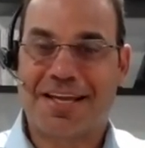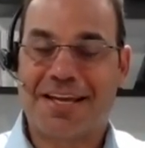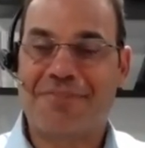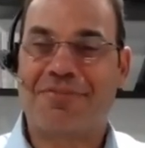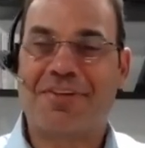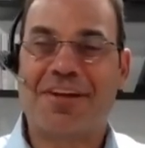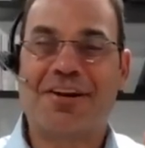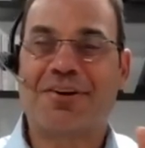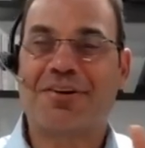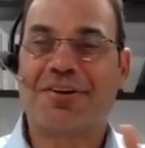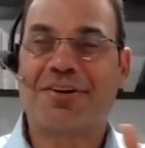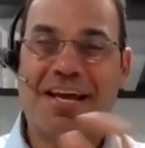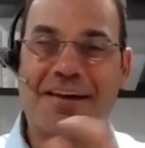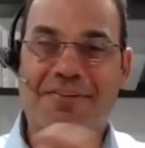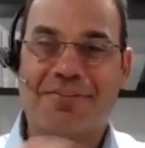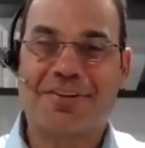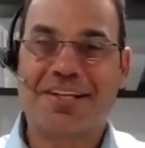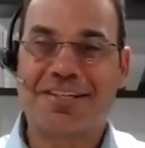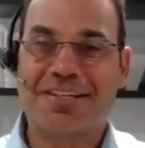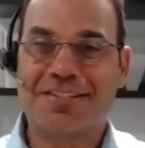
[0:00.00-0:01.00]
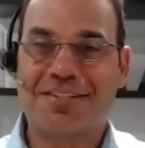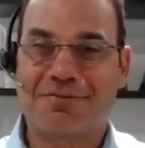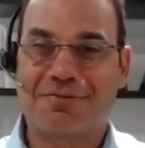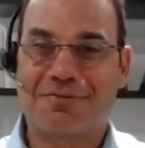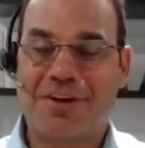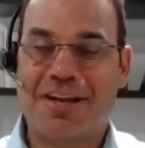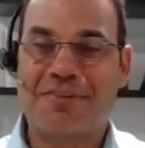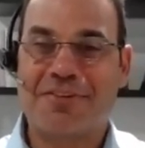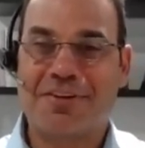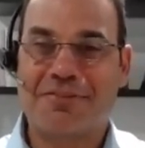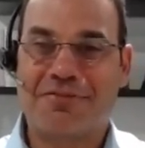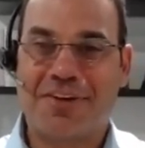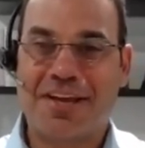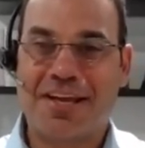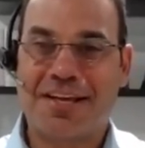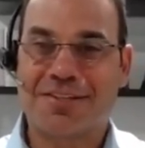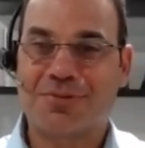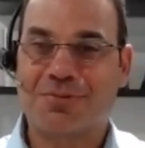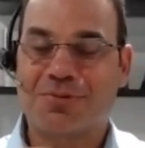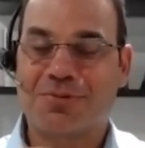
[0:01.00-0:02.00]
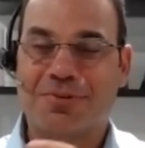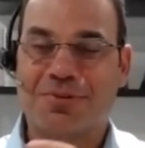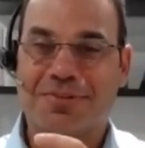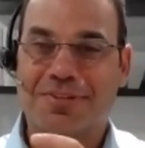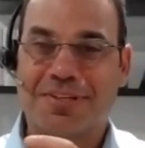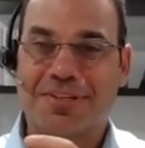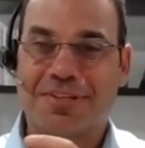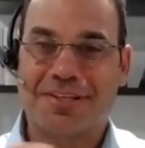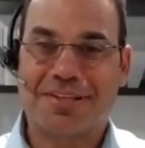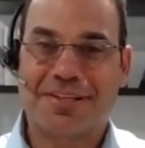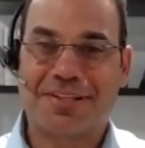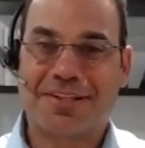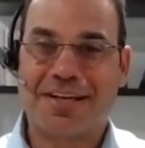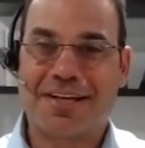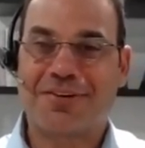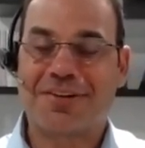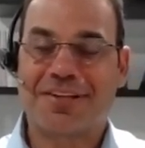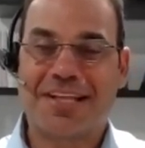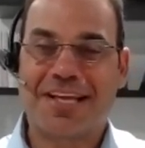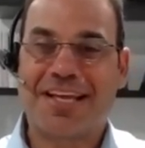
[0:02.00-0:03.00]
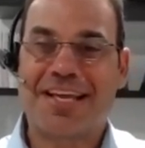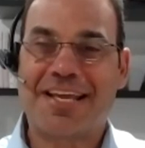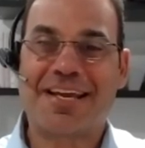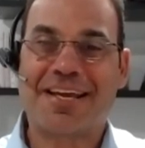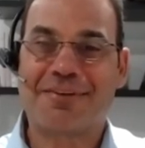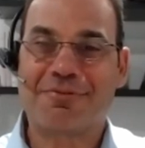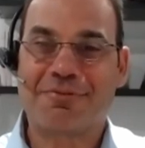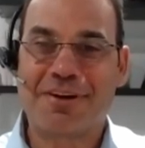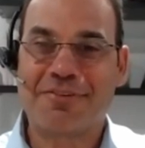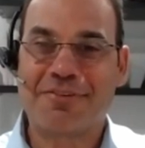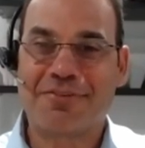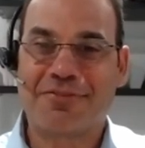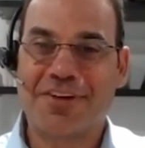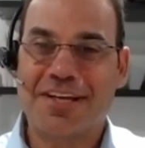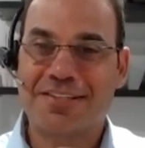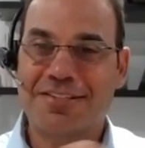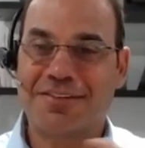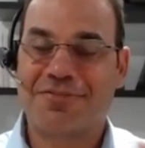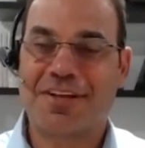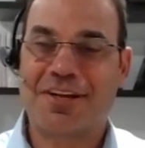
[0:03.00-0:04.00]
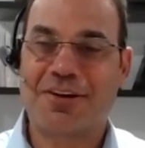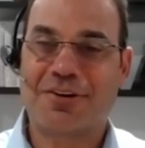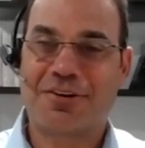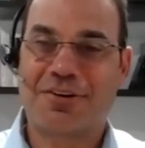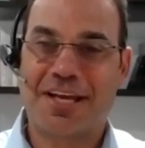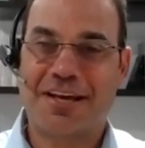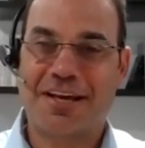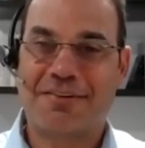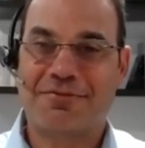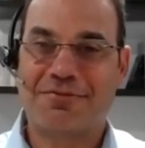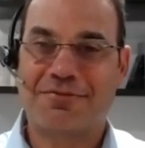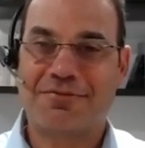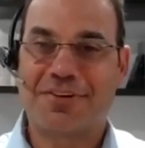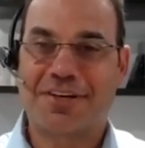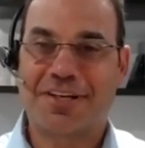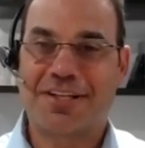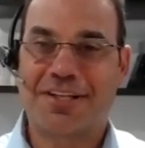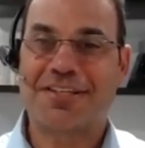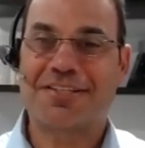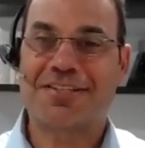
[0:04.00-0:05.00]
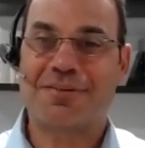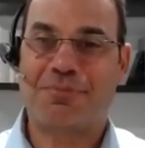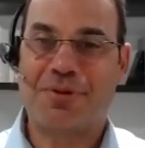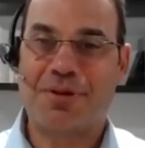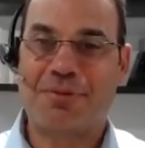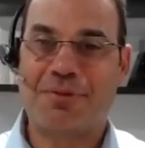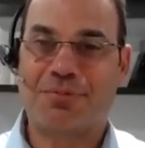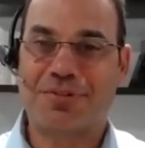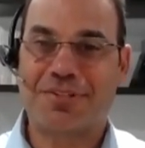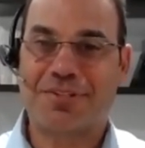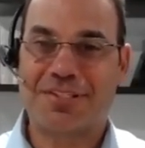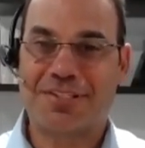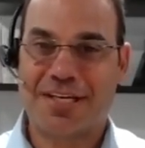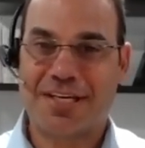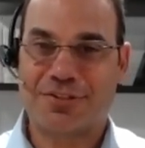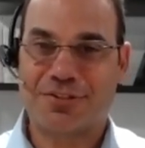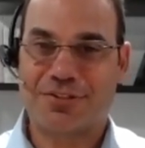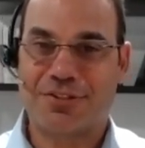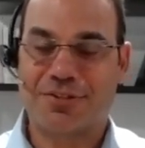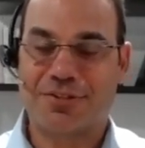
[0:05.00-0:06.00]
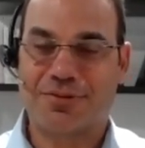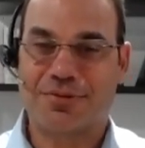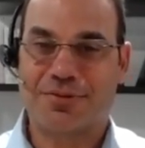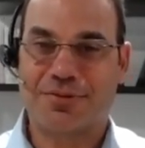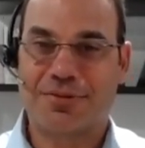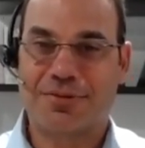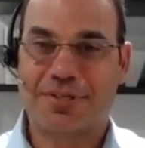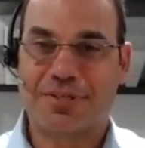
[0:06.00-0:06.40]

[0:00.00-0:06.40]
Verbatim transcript: If they don't have a list of raving fans, well, they don't they can't get raving fans if they don't have a list of people to sell to.